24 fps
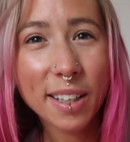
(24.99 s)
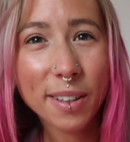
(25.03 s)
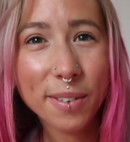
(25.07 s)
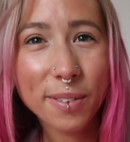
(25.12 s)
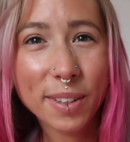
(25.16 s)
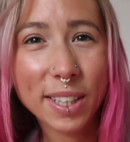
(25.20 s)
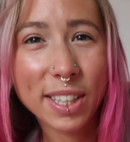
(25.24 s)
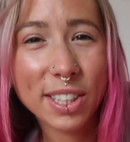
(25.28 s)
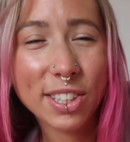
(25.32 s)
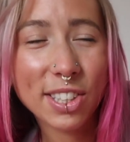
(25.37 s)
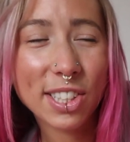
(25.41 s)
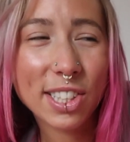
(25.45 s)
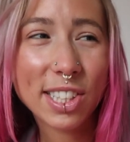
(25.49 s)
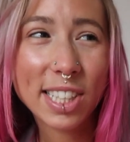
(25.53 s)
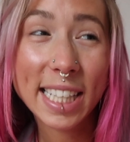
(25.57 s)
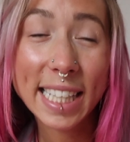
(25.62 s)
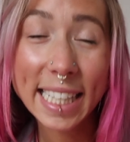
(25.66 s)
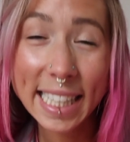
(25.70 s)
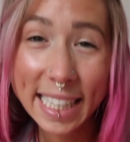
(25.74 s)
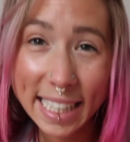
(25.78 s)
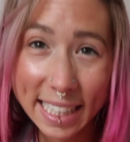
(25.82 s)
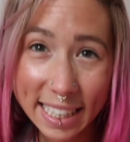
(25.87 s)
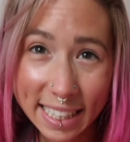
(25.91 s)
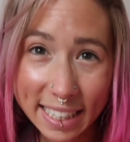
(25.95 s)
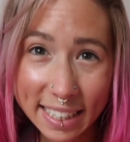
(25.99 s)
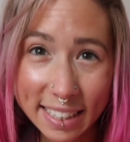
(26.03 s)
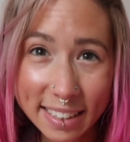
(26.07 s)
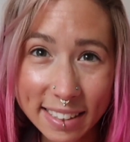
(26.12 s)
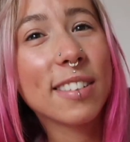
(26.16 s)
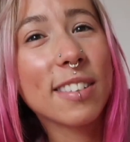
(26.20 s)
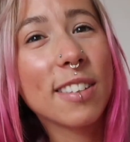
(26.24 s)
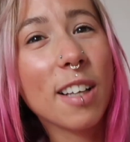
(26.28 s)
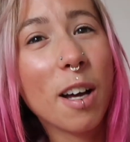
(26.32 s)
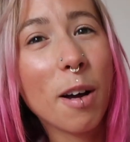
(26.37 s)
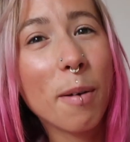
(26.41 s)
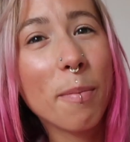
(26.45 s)
which is
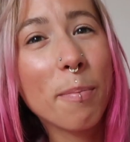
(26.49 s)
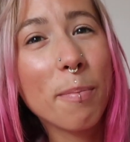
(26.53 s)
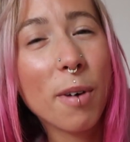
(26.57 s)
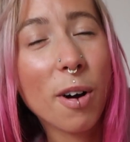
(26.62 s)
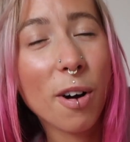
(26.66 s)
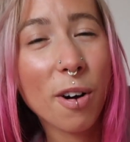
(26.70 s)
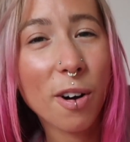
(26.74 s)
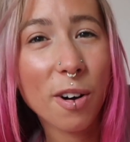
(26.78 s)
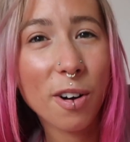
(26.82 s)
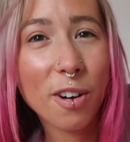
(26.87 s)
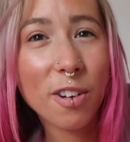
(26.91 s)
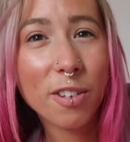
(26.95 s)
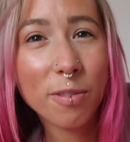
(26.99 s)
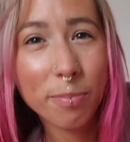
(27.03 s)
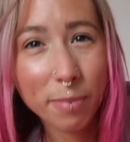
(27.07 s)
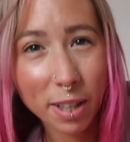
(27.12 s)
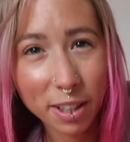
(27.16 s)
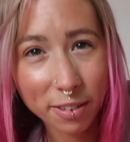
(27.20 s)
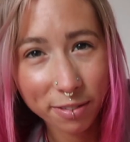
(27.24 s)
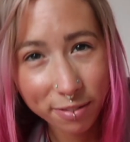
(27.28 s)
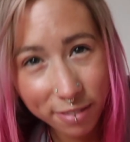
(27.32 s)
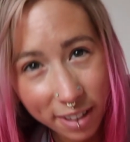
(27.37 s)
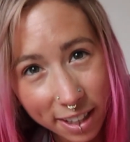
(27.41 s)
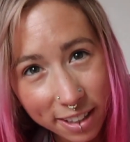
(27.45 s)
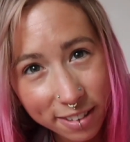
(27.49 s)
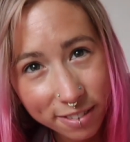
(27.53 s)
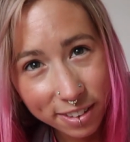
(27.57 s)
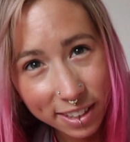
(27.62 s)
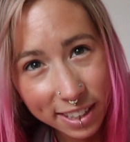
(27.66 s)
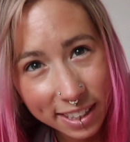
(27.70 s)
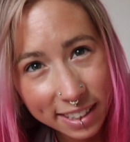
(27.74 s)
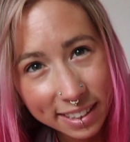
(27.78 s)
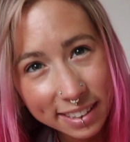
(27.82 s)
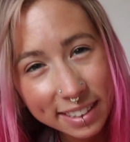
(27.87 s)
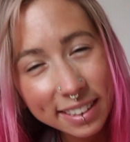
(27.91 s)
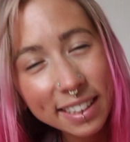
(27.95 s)
some of my
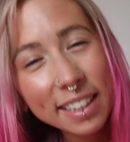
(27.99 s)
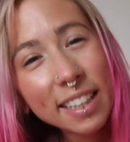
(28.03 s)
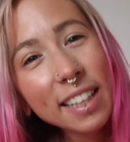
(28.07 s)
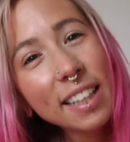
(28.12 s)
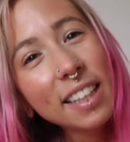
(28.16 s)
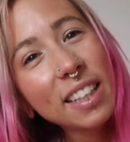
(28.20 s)
favourite